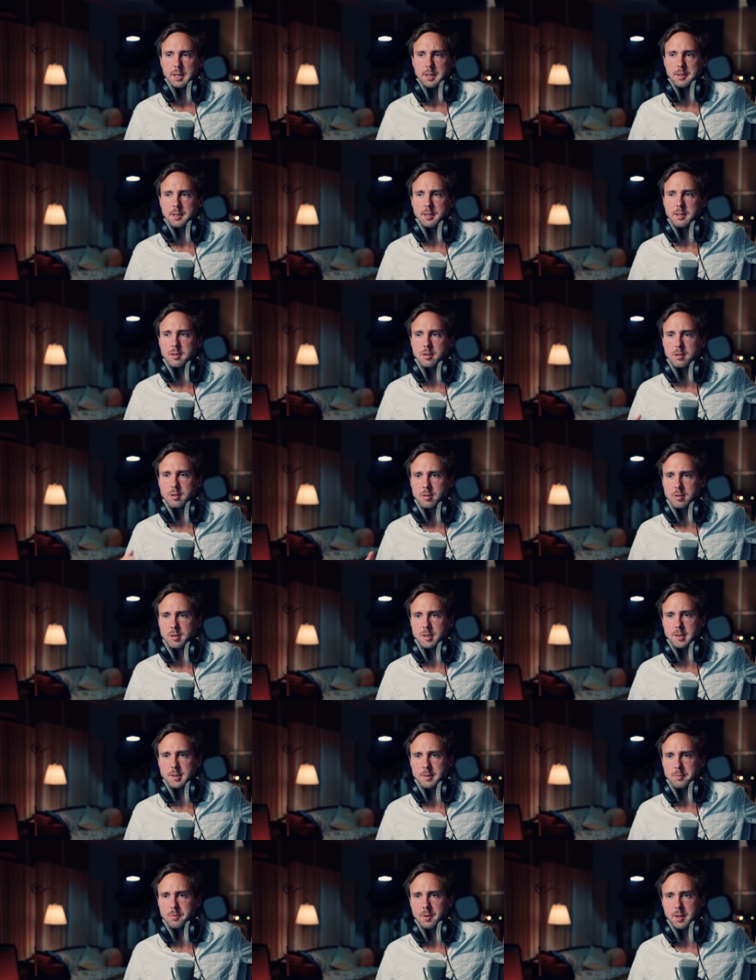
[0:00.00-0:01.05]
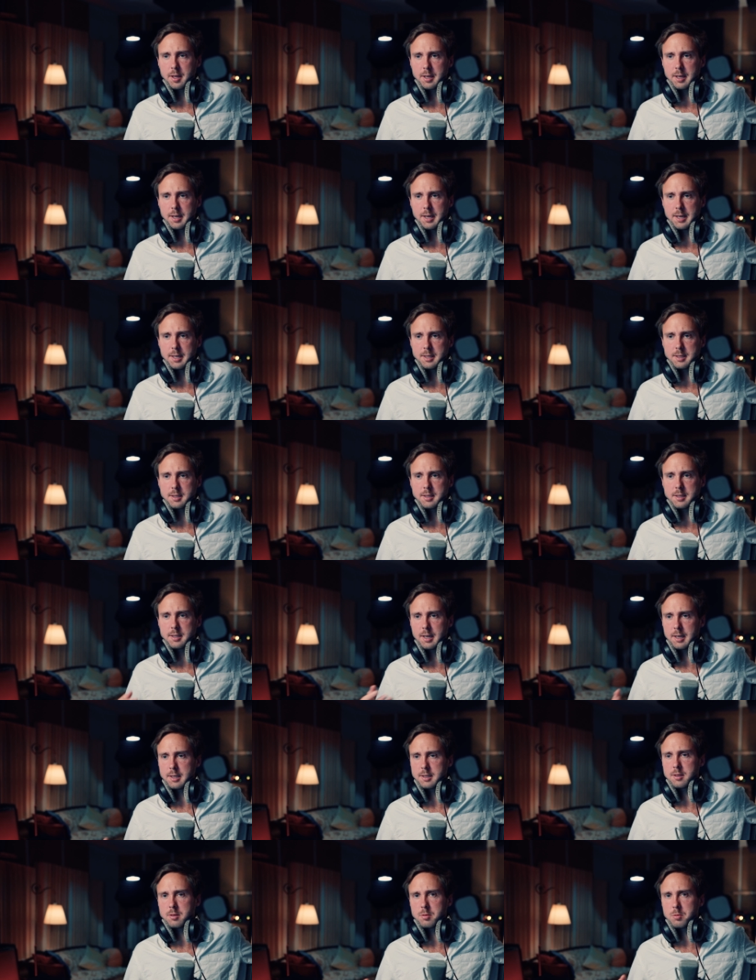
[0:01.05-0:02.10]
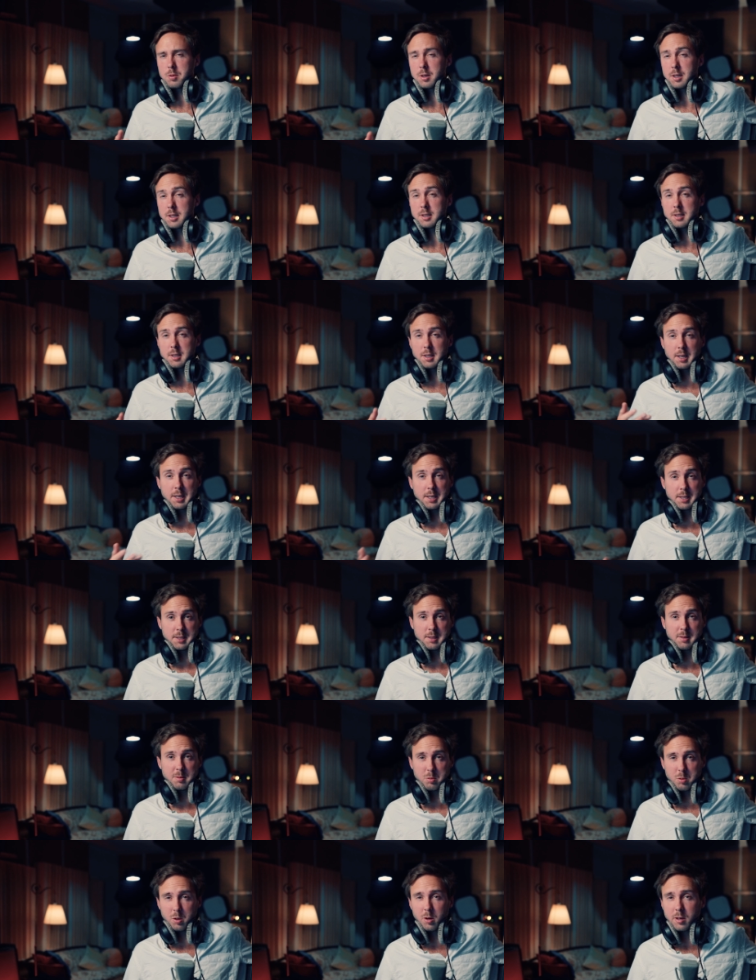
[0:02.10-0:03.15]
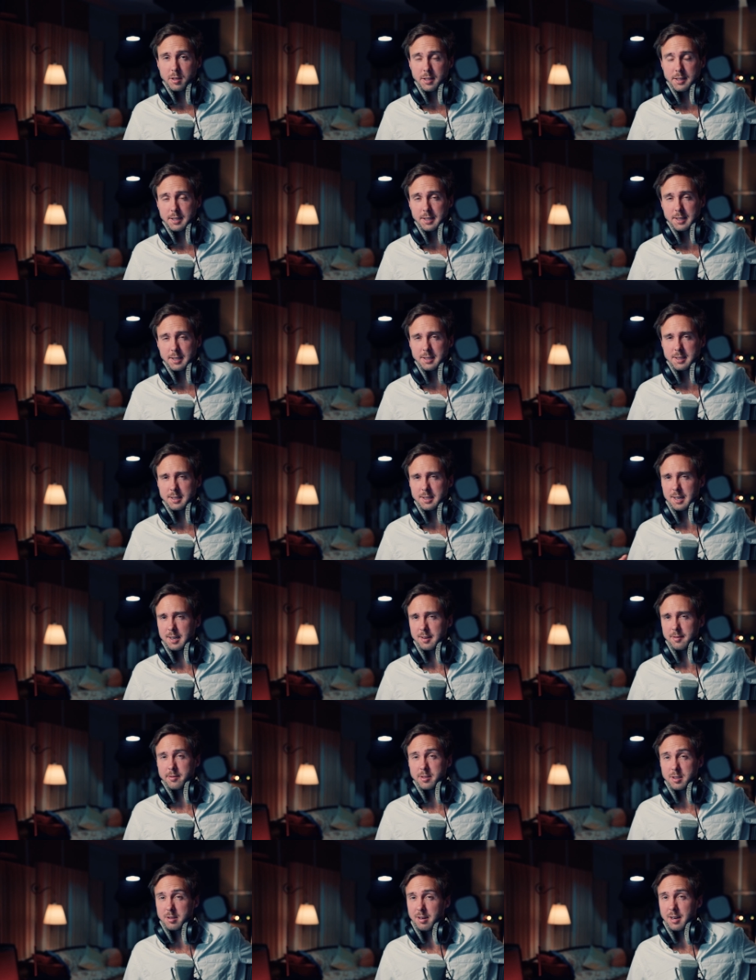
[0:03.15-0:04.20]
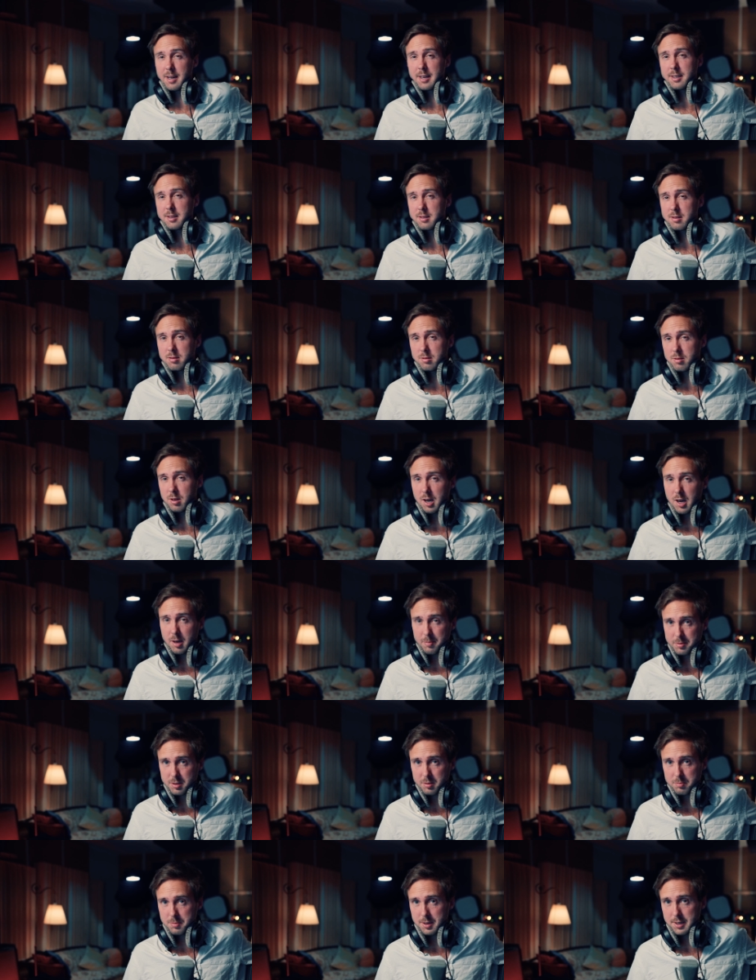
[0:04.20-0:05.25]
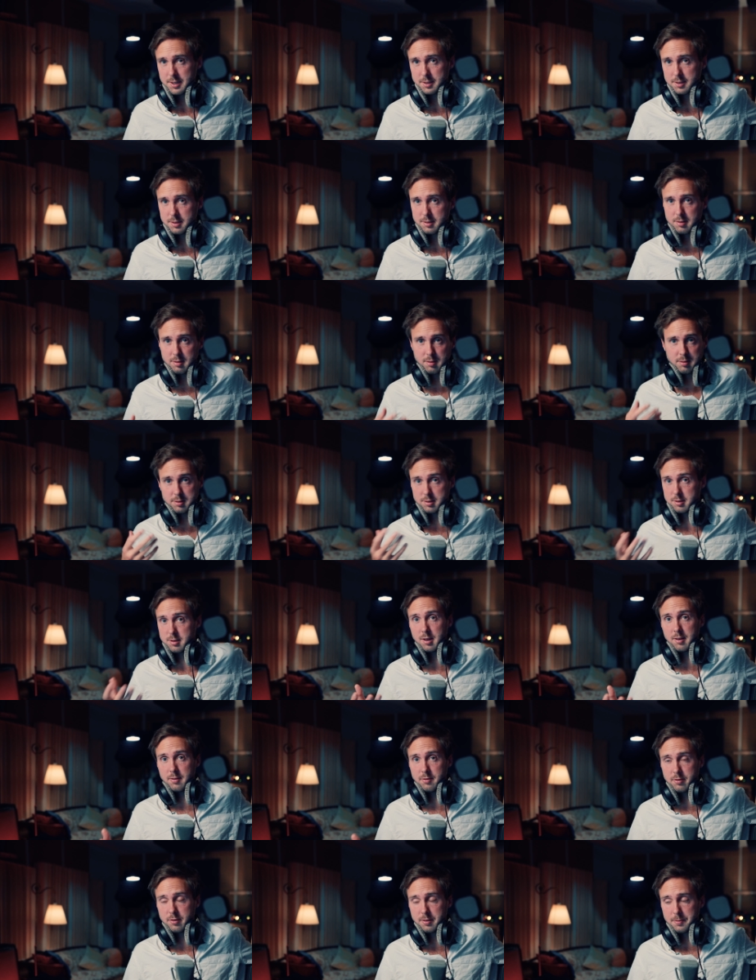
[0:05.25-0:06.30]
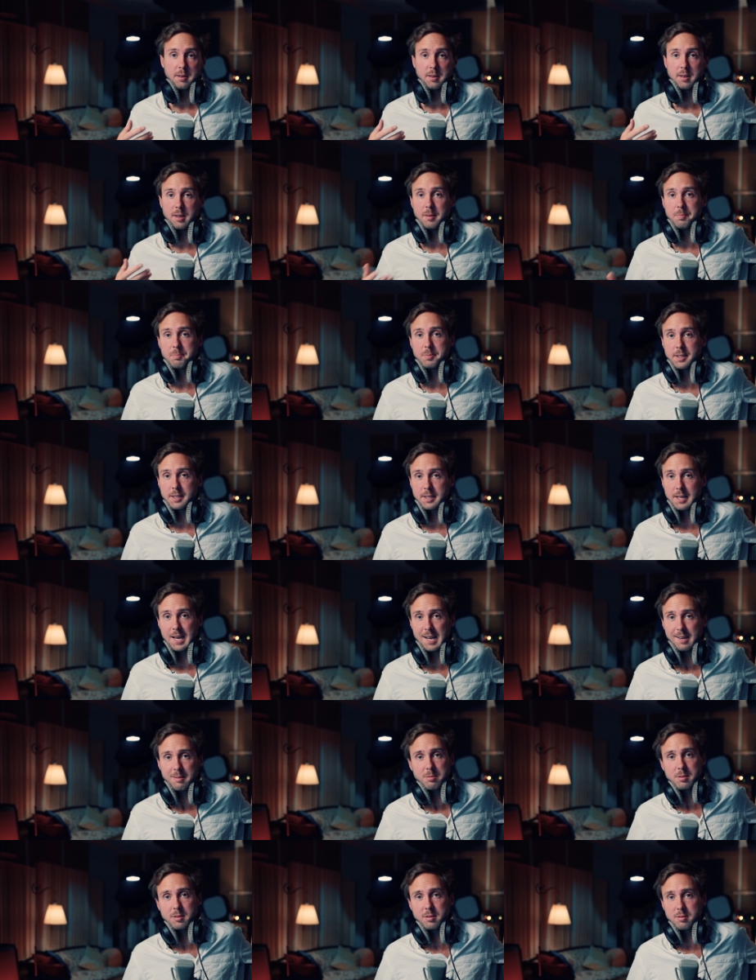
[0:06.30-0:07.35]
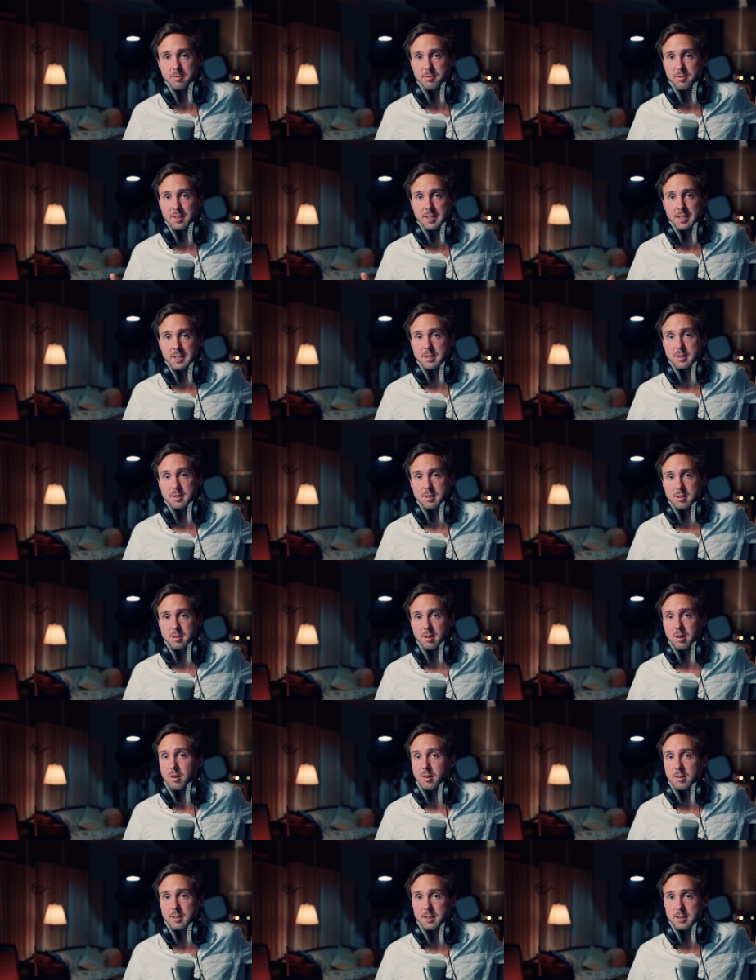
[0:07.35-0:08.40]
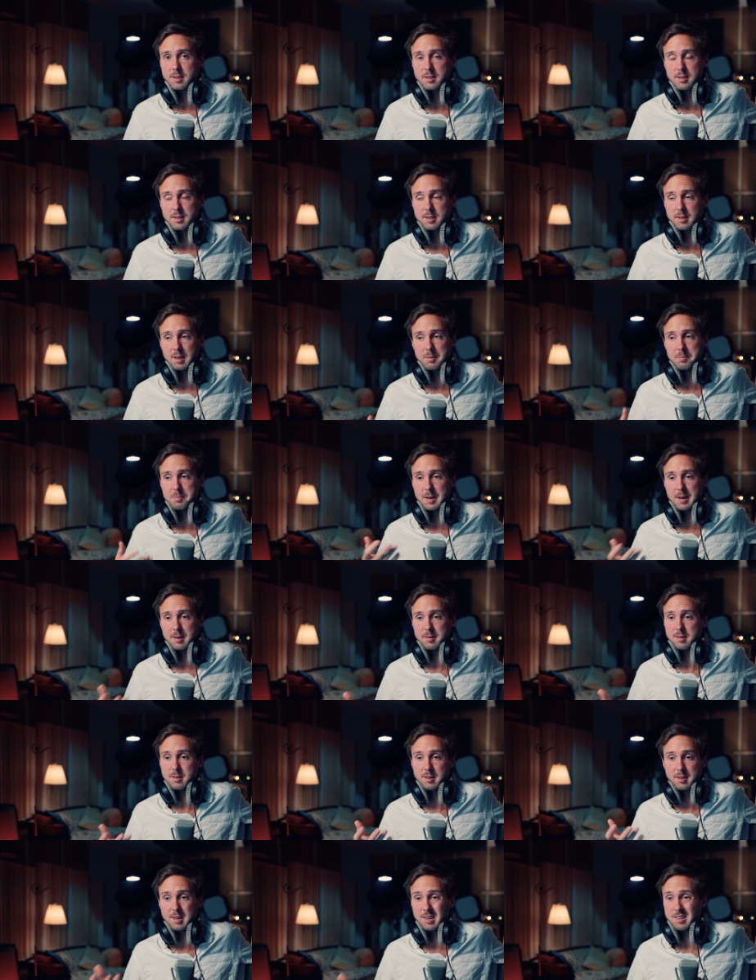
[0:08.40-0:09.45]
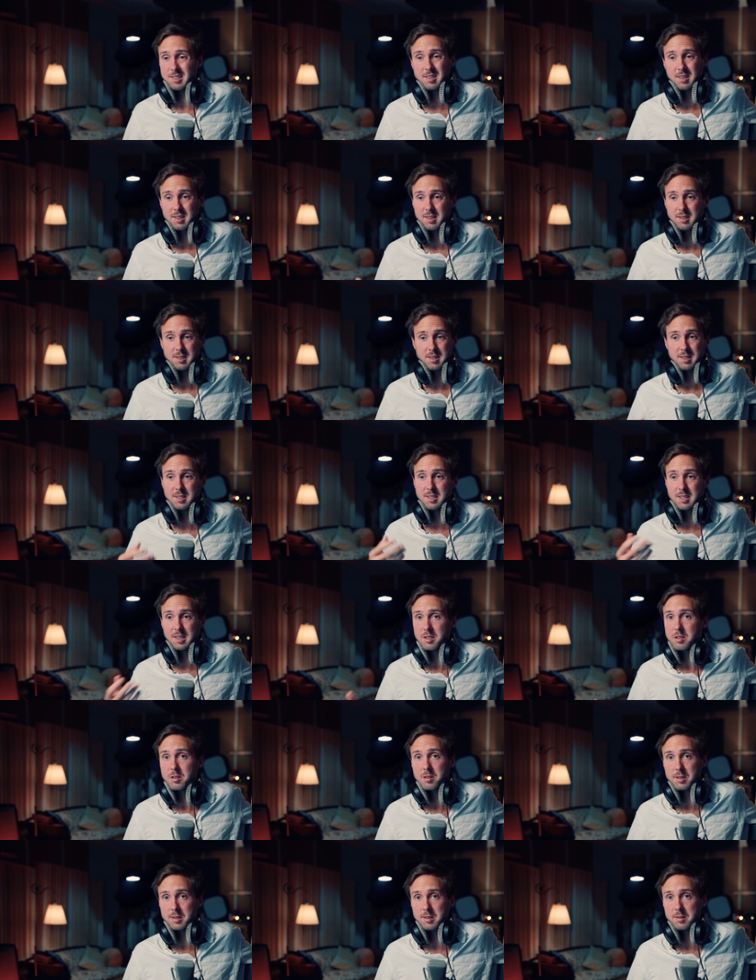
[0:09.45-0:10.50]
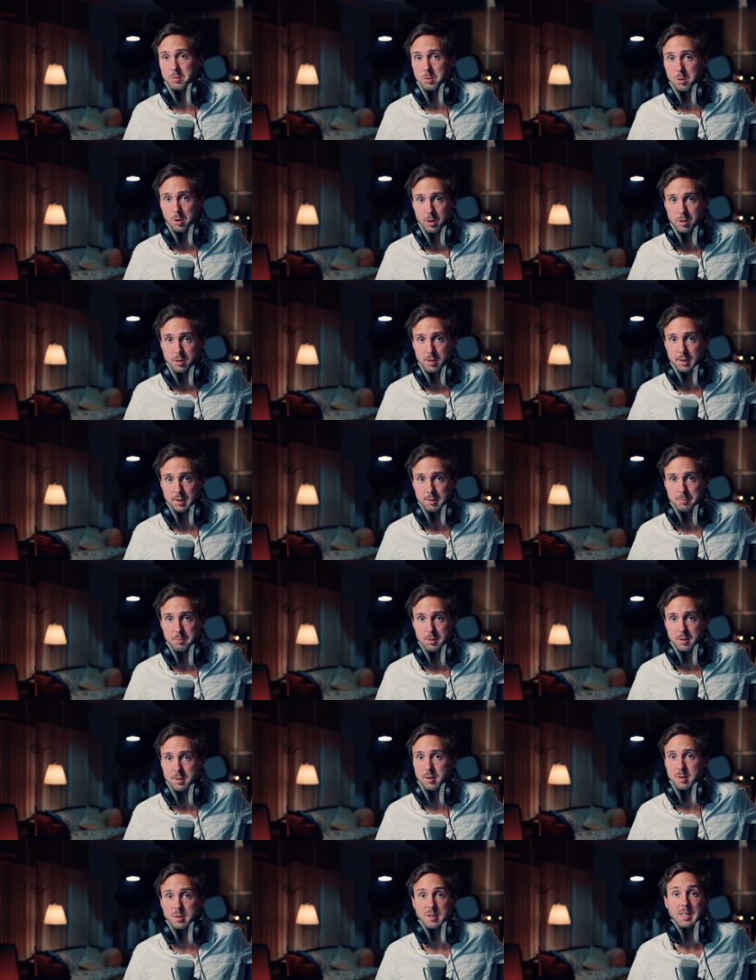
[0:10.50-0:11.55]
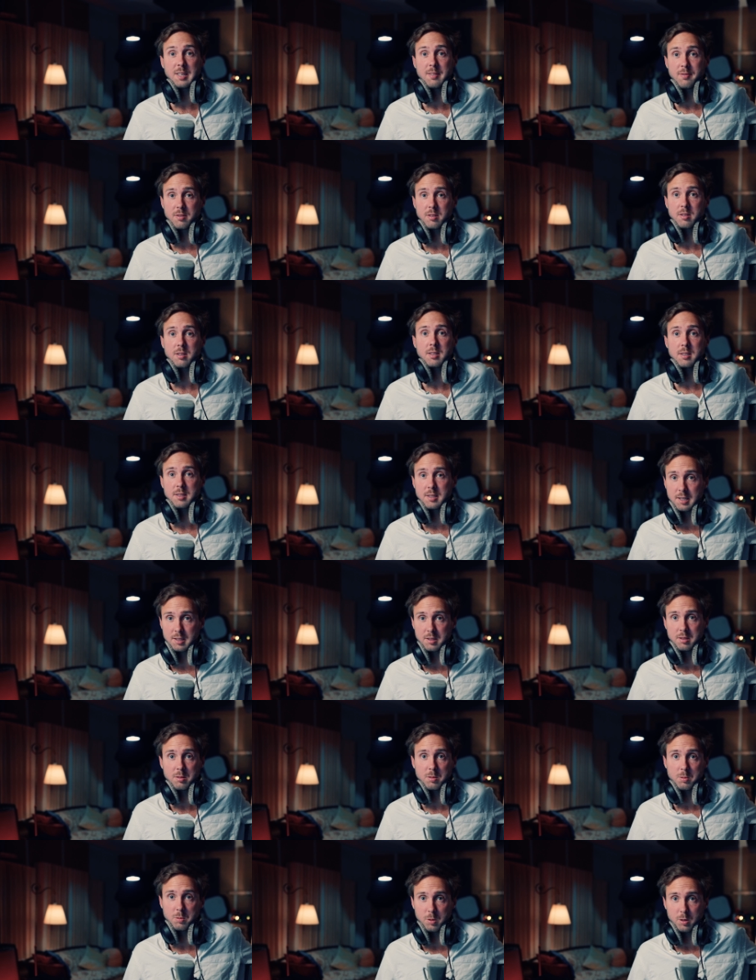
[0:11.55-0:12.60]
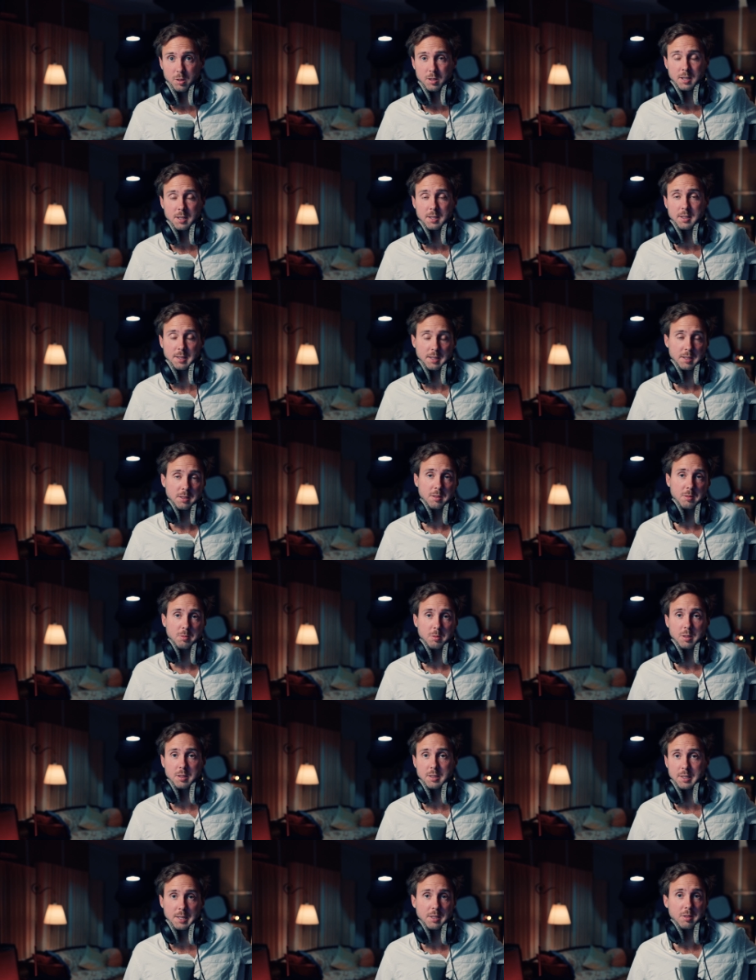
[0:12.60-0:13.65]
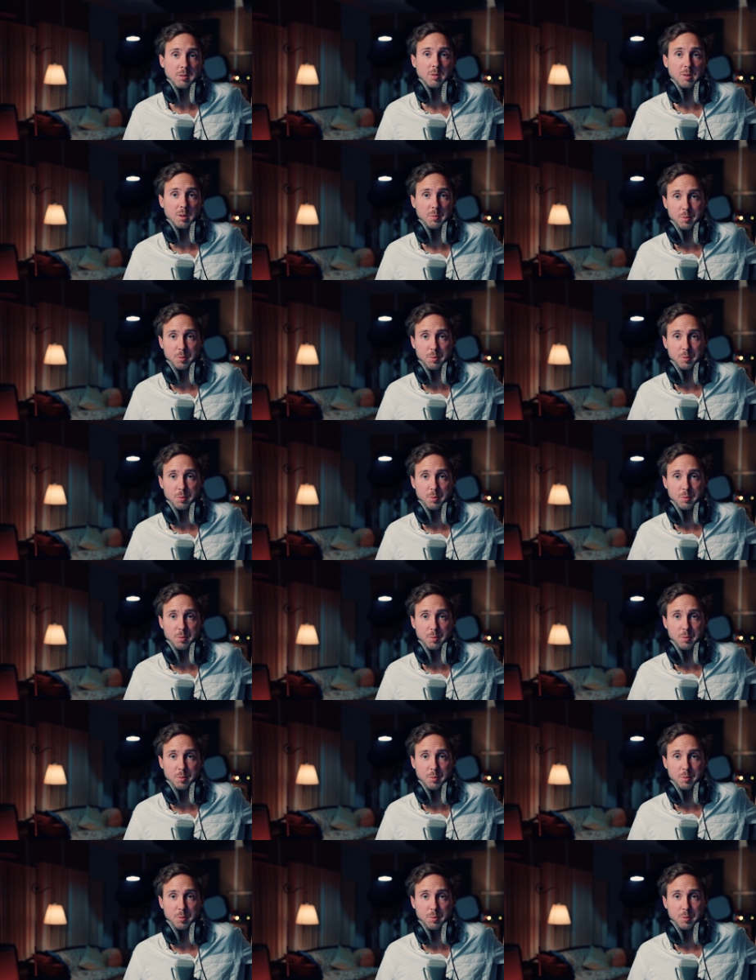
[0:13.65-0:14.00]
And then do something and change what isn't working instead of trying to optimize stuff. Not being able to finish the song is about not continuing working, because if you continue working, then you will get to the